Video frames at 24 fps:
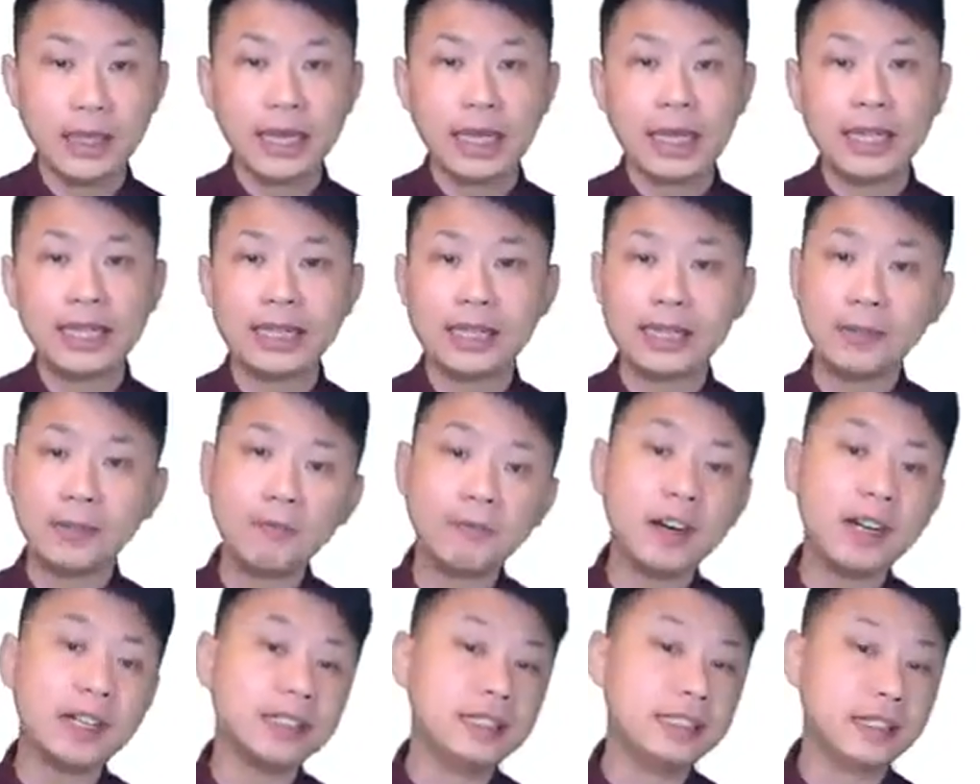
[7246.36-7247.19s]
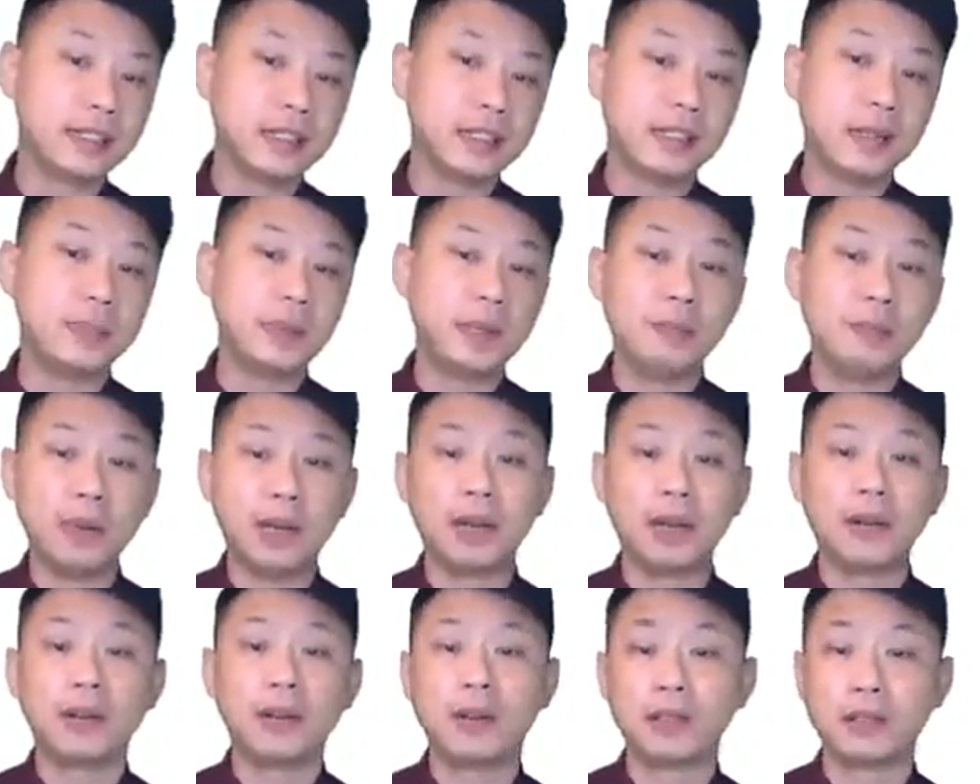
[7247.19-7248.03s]
And someone is going to
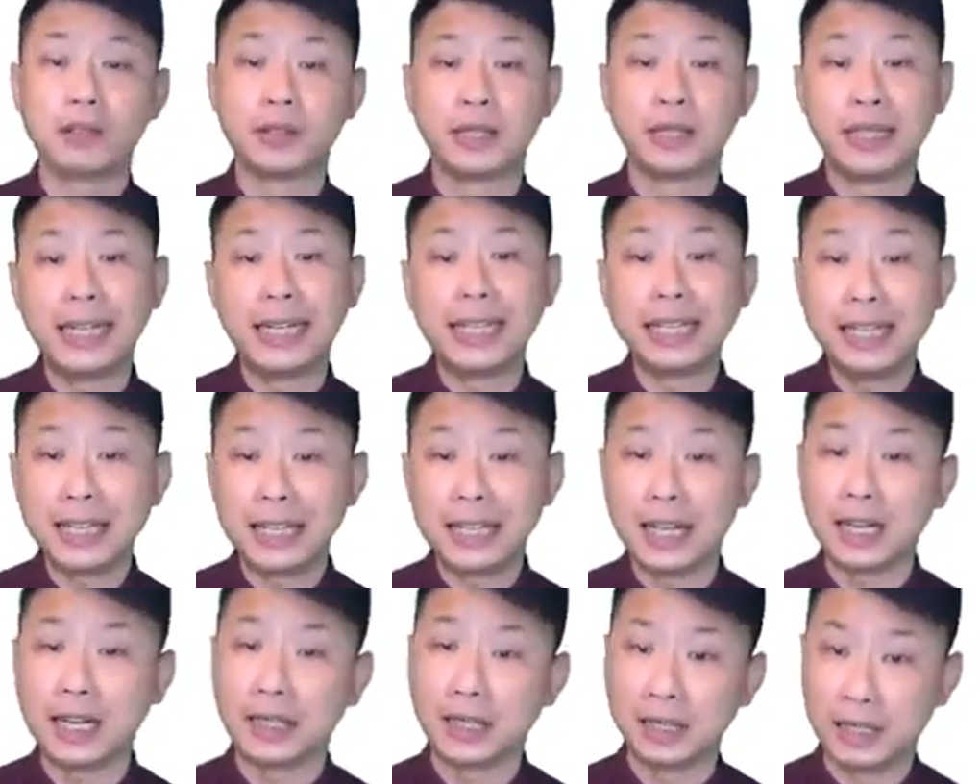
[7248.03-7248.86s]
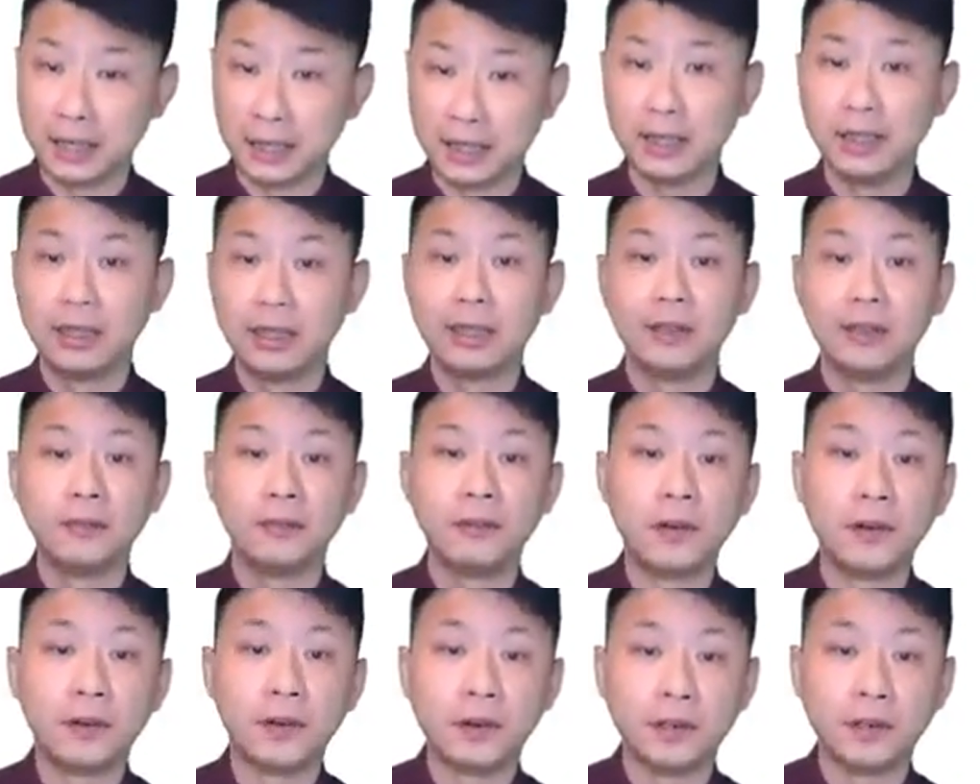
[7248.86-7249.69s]
prepare course catalog
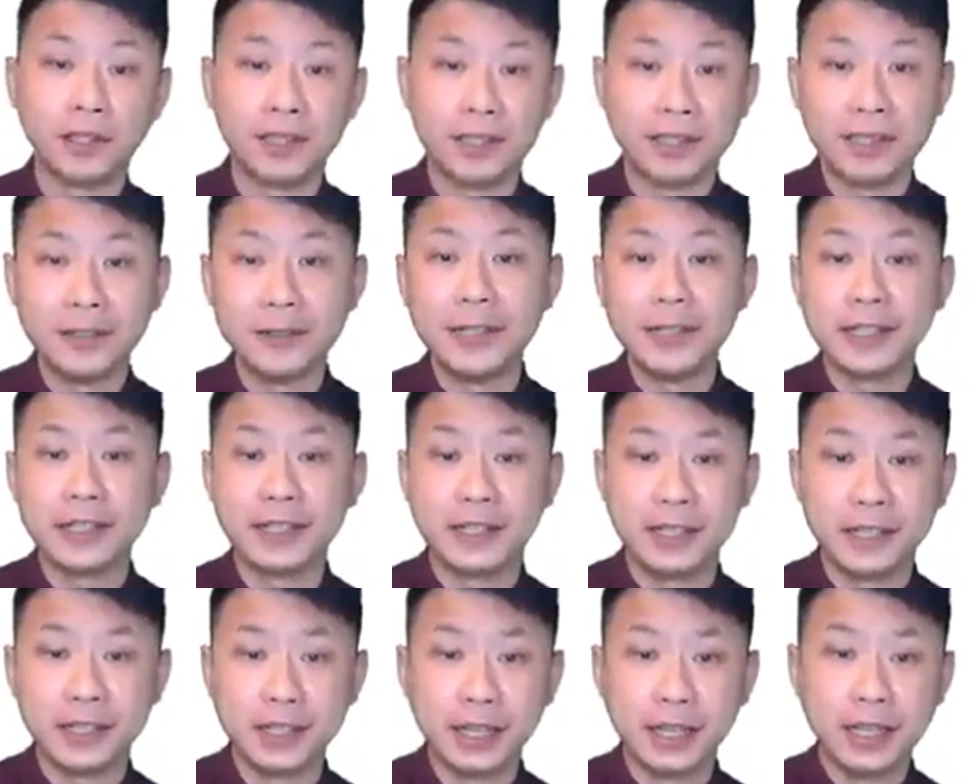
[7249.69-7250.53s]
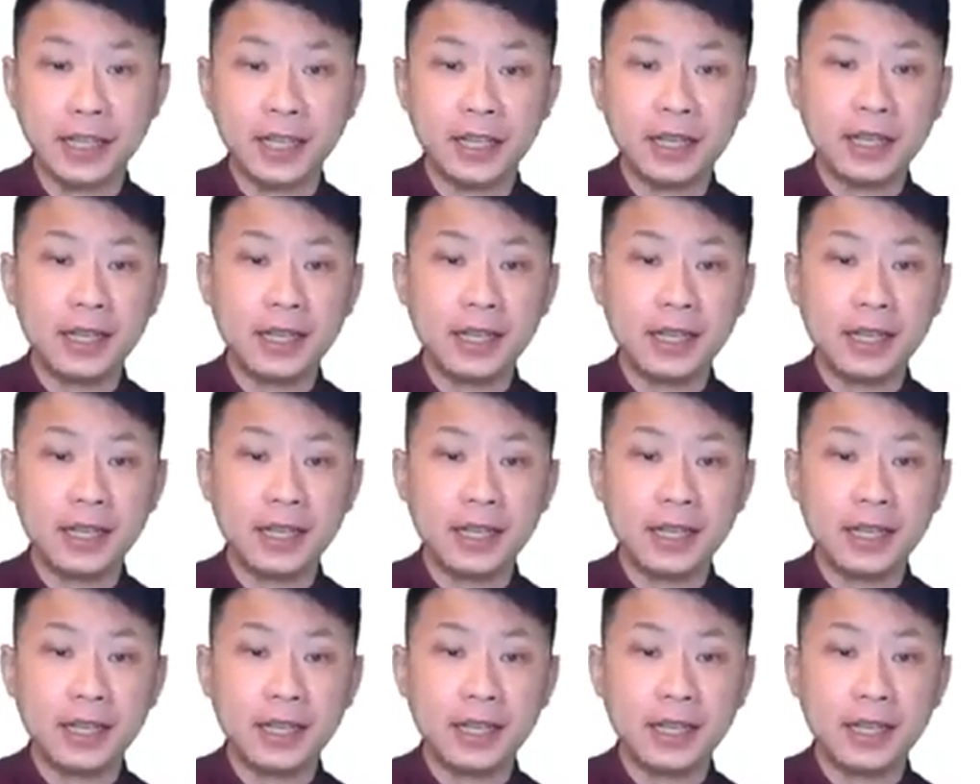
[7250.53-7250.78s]
for the students.